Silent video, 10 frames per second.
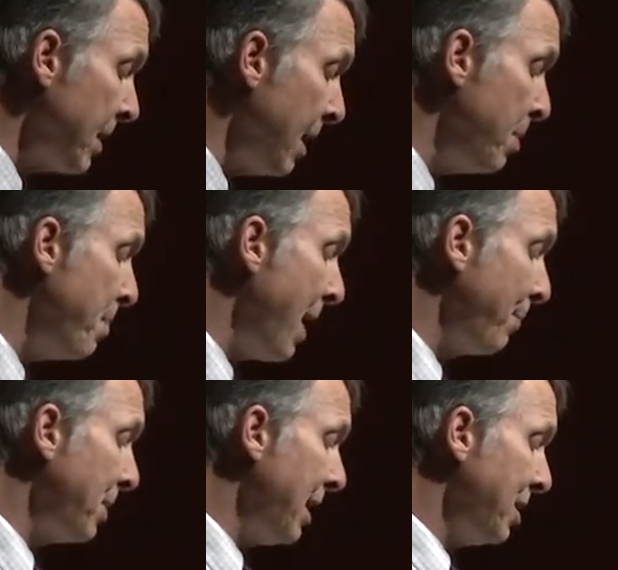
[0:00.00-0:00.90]
and be
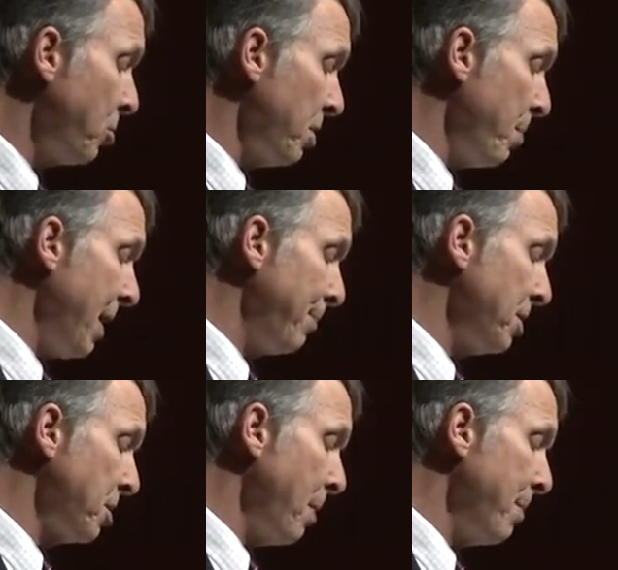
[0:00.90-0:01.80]
baptized with the
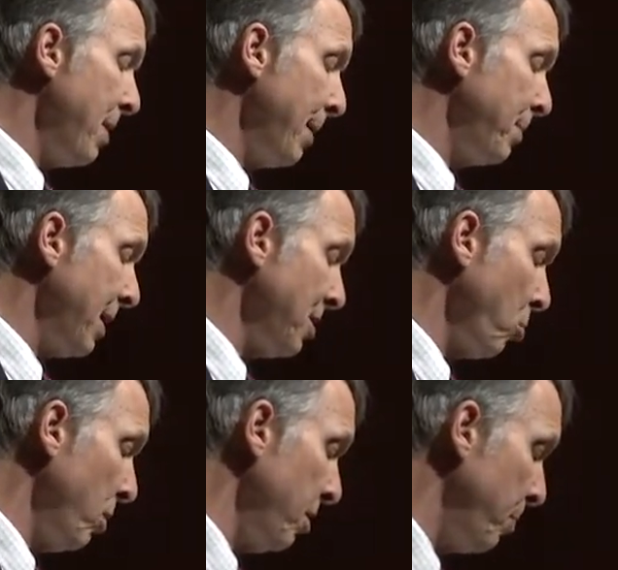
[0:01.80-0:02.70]
baptism I'm
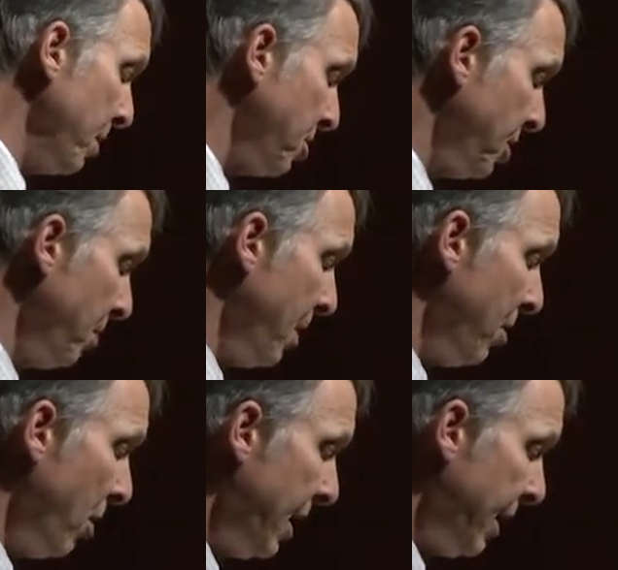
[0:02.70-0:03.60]
baptized with, but sit at
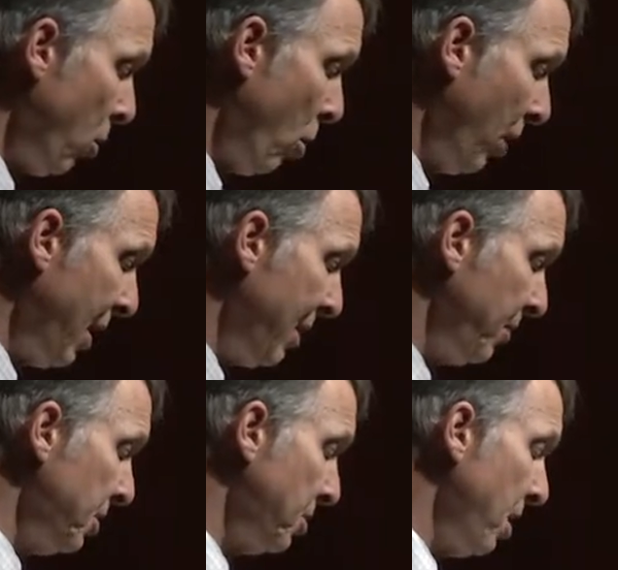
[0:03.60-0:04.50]
my right or
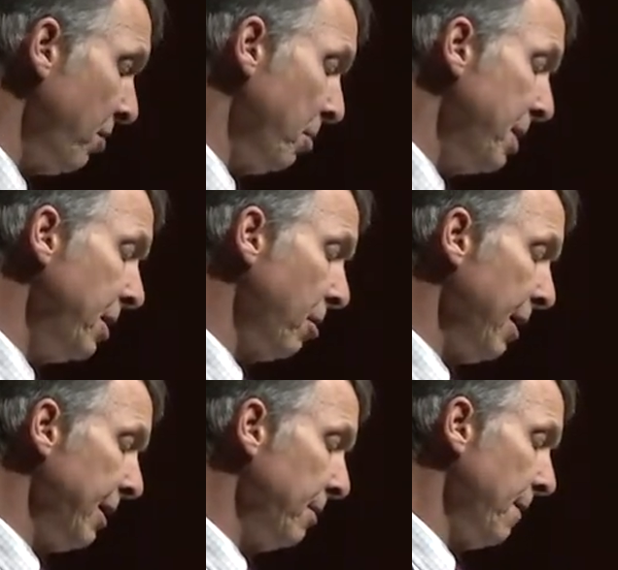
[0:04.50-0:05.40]
left is not for me to
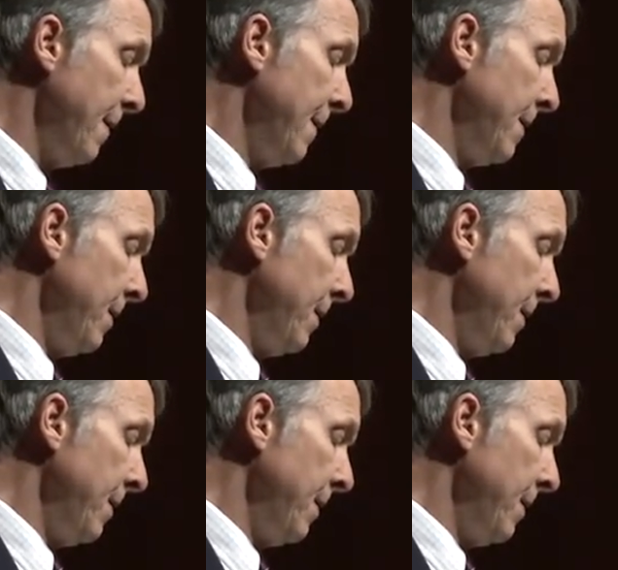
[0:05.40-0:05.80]
grant.